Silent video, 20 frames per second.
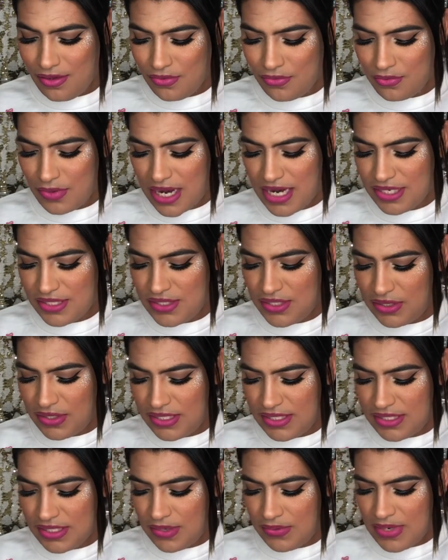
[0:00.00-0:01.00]
right, so
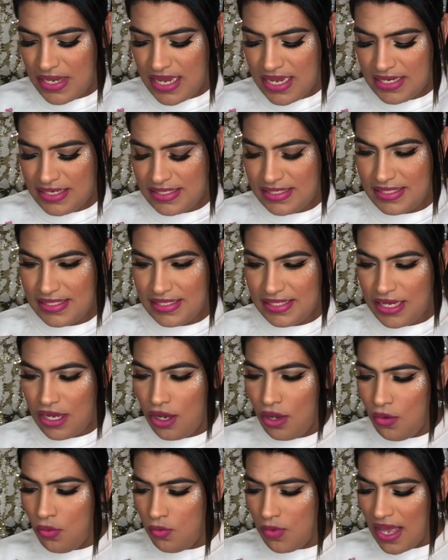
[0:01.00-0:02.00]
let's go ahead and see.
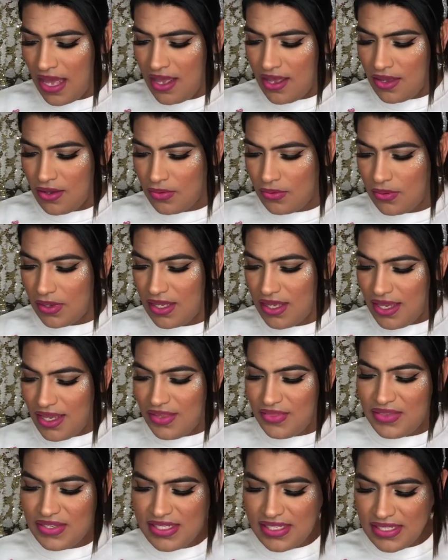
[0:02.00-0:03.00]
Oh, wow.
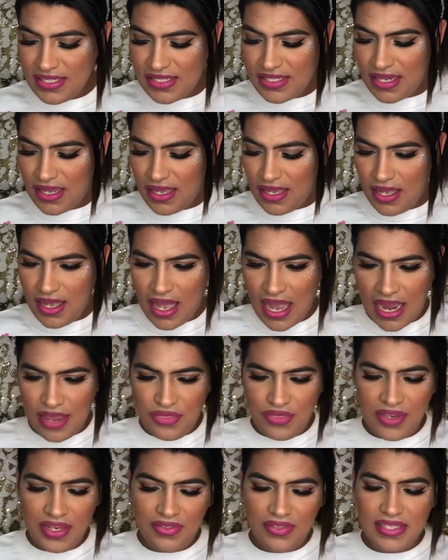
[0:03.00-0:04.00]
This is I
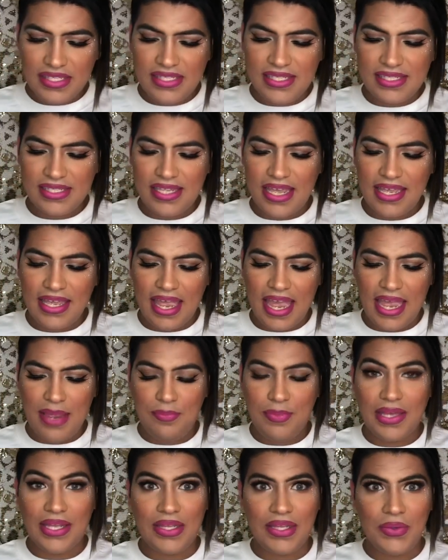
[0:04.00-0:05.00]
think this is like a
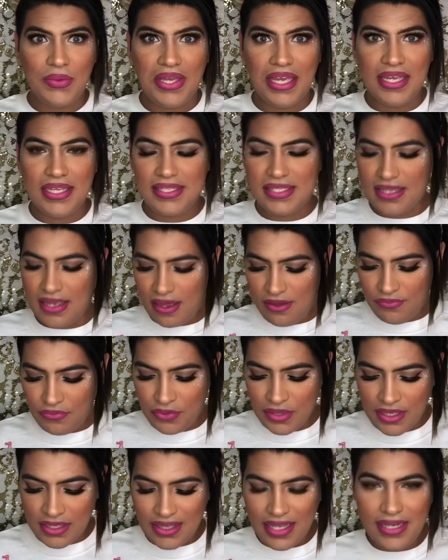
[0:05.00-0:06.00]
pillowcase
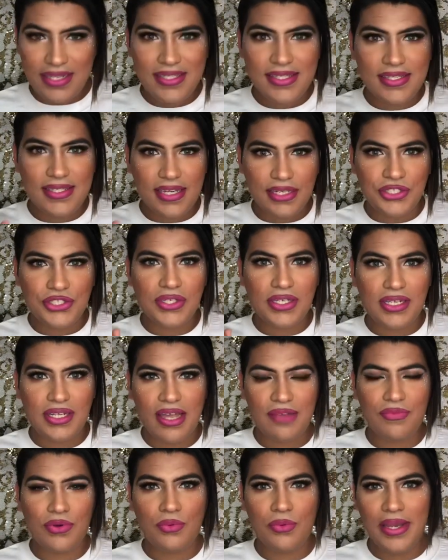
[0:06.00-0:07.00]
covering. That is such a
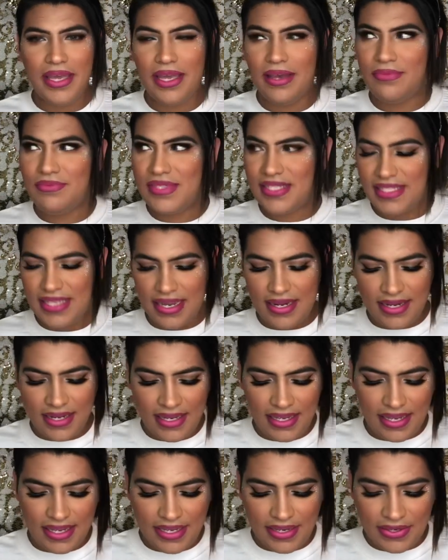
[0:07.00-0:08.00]
clever way of
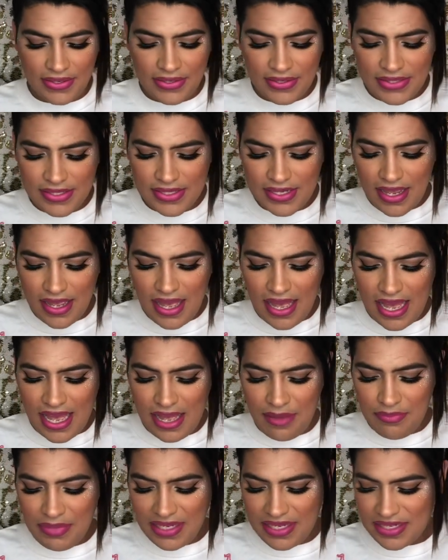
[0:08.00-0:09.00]
sending ears
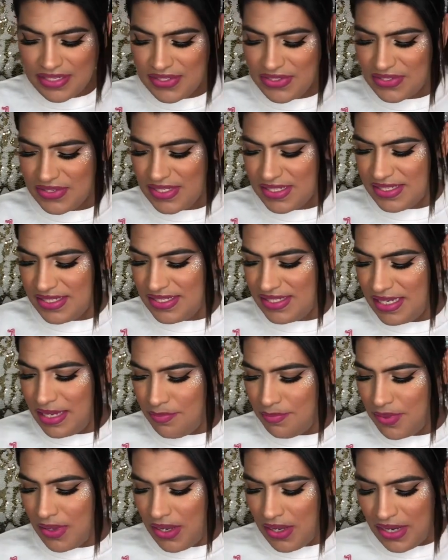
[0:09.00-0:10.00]
um, because there's a
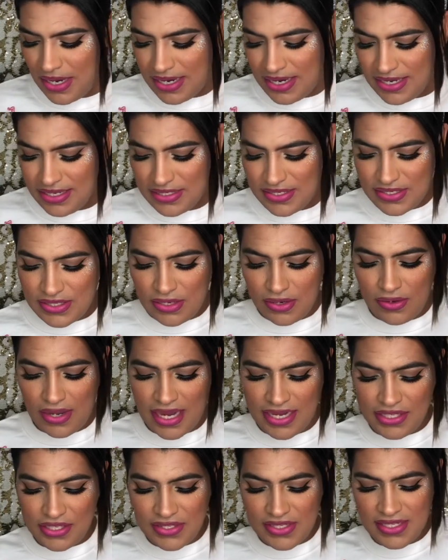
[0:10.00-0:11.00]
zip on it. So
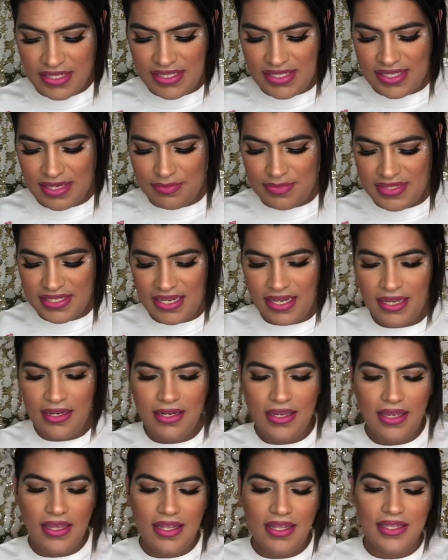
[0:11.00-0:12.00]
I just unzipped it.
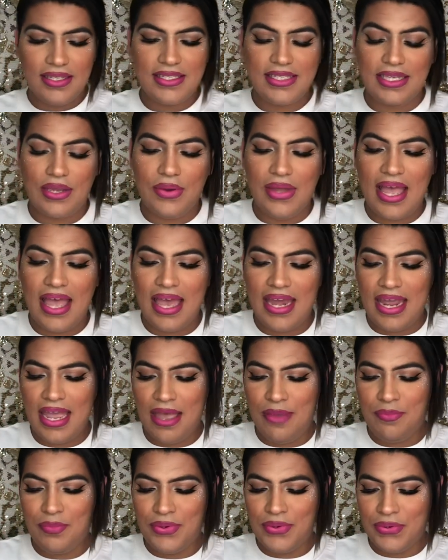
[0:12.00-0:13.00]
Let's go ahead
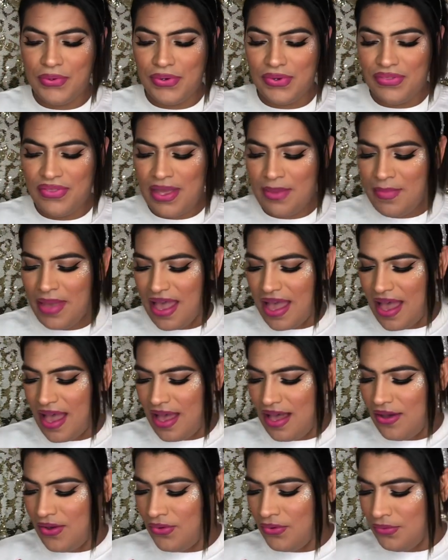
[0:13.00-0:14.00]
and pull them
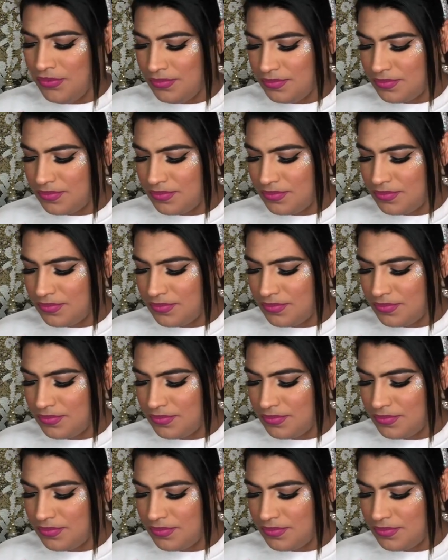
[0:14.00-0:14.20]
out.